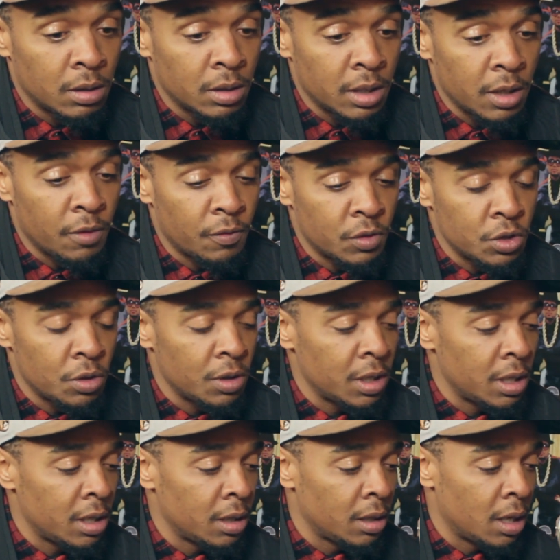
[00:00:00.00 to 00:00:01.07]
Thank you for tuning
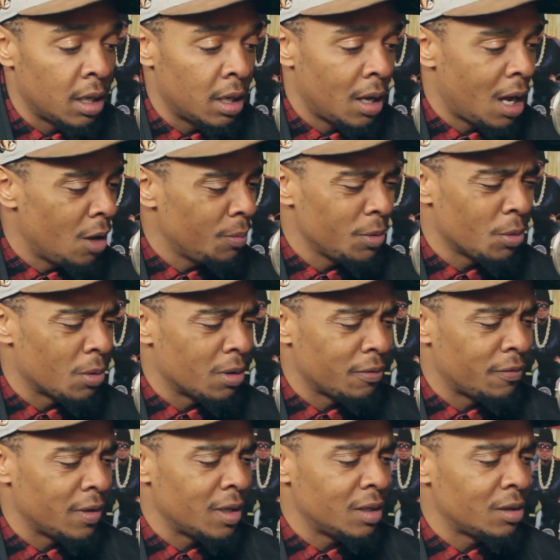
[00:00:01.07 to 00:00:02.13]
in. I hope you weren't
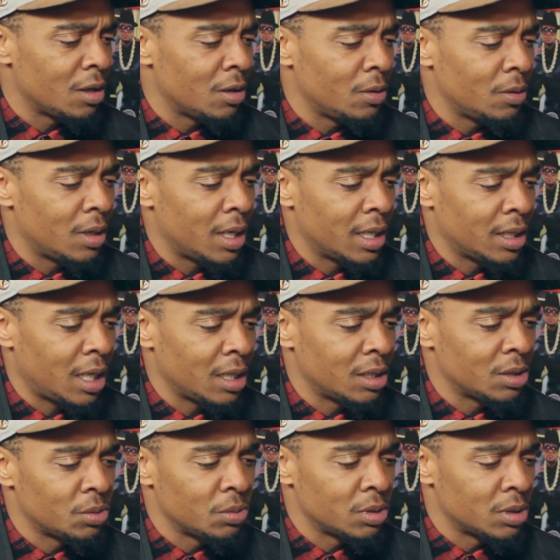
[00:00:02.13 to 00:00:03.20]
offended, though. I thought
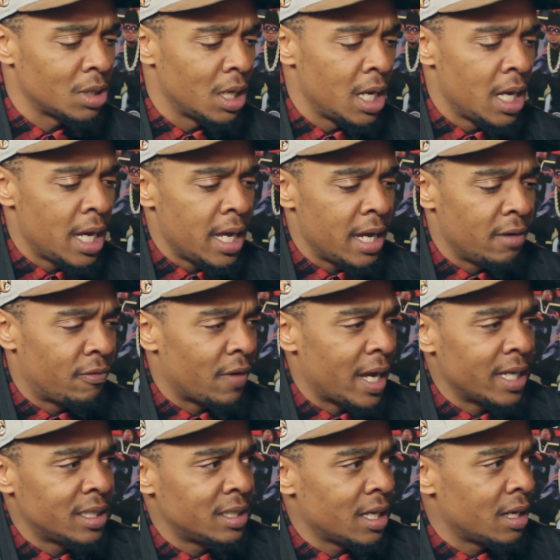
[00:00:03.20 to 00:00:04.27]
this was
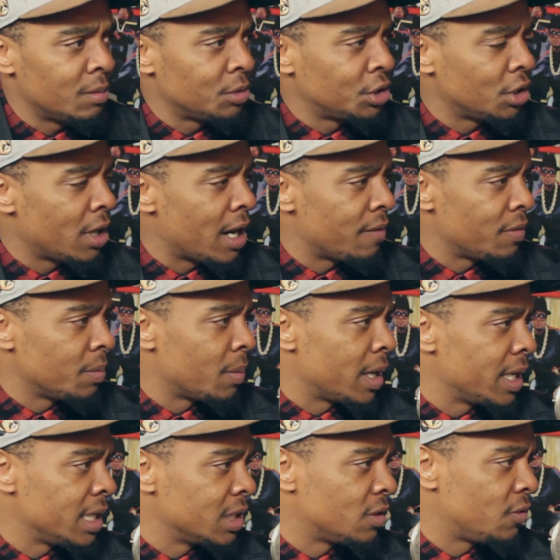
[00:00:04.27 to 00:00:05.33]
advice that I'm sure
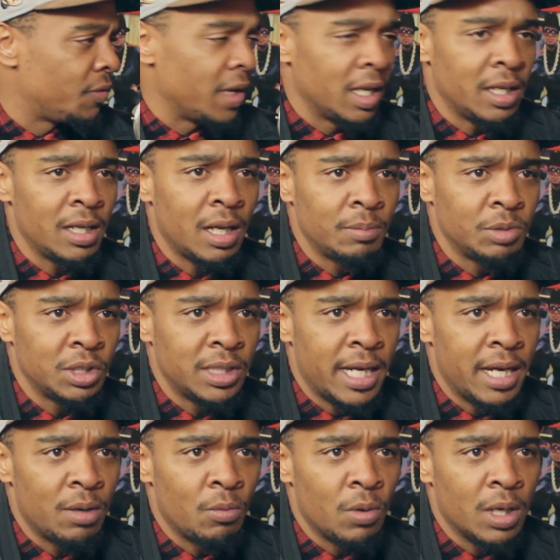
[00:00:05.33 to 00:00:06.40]
everybody is feeling. I'm
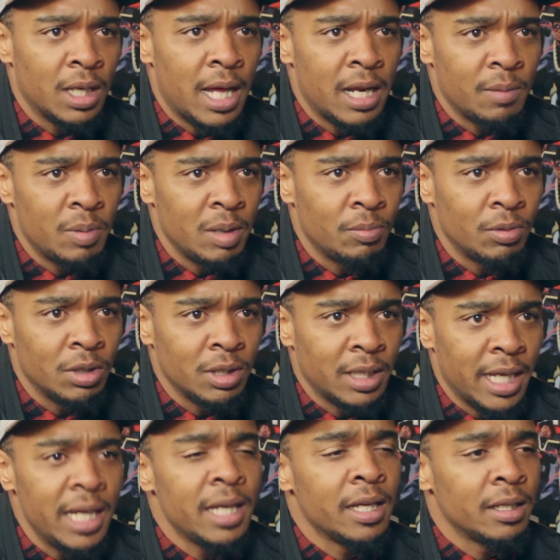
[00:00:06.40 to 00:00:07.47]
saying what a lot of people are
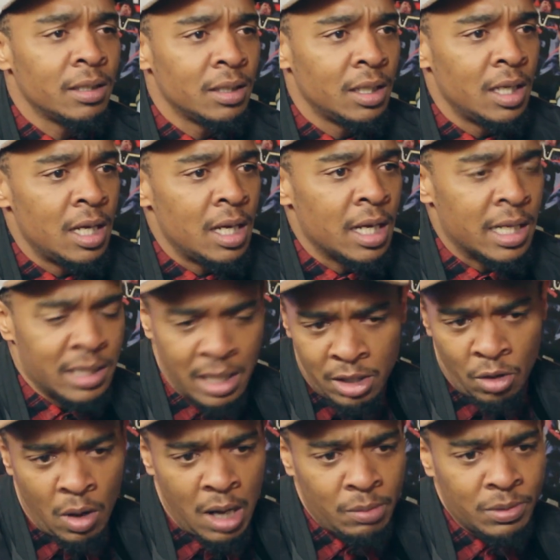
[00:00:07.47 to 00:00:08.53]
thinking, because I
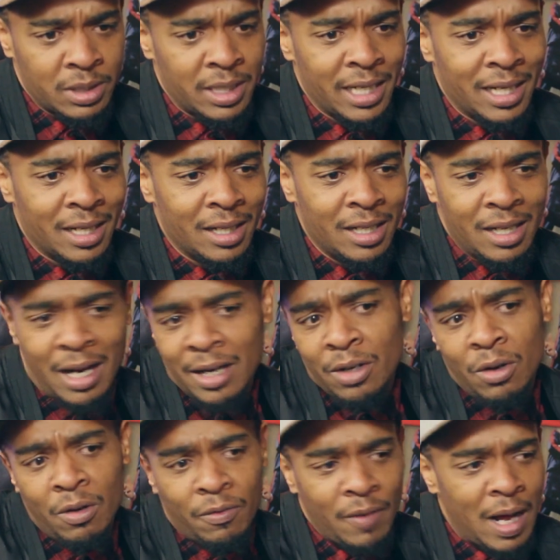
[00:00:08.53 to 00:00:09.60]
know I was thinking it. And I
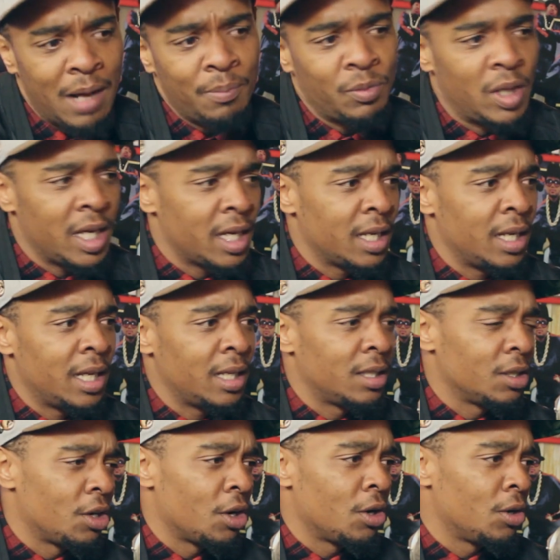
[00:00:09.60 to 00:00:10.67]
know if I'm thinking that the
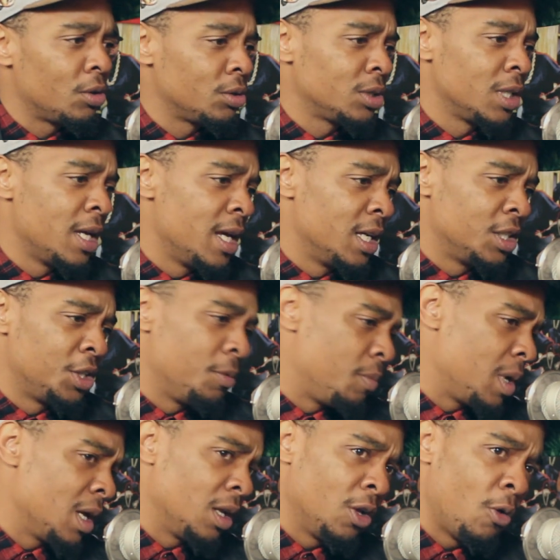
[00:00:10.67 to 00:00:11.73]
girls should
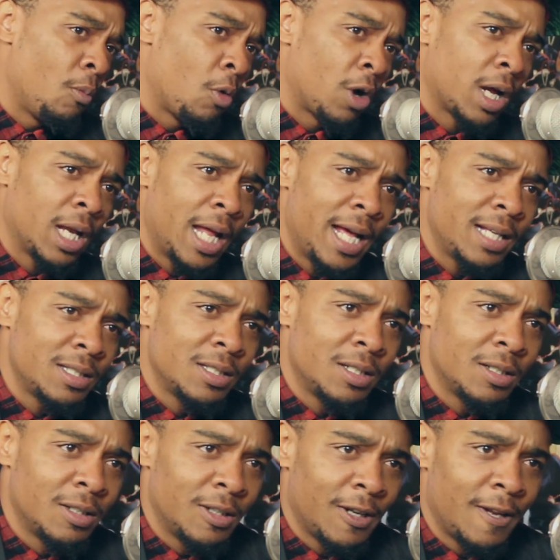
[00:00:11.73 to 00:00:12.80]
be a little more
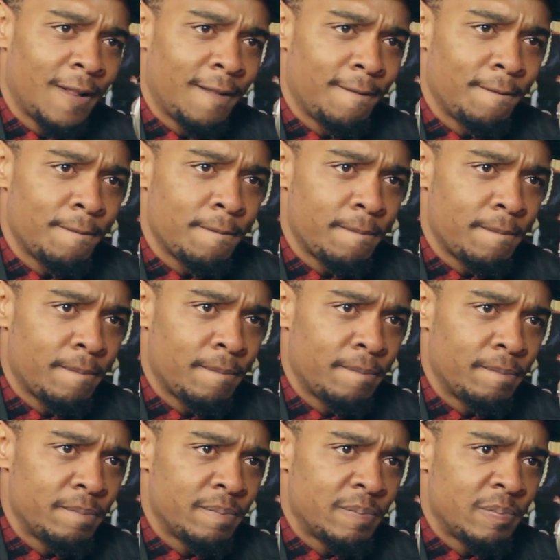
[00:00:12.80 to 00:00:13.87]
classier,
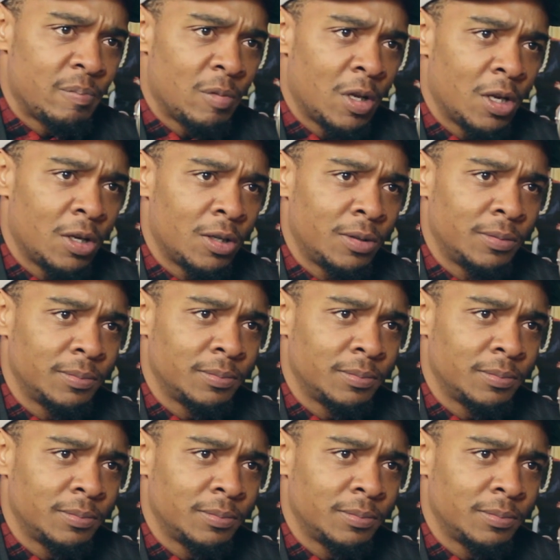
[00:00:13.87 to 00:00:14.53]
you know?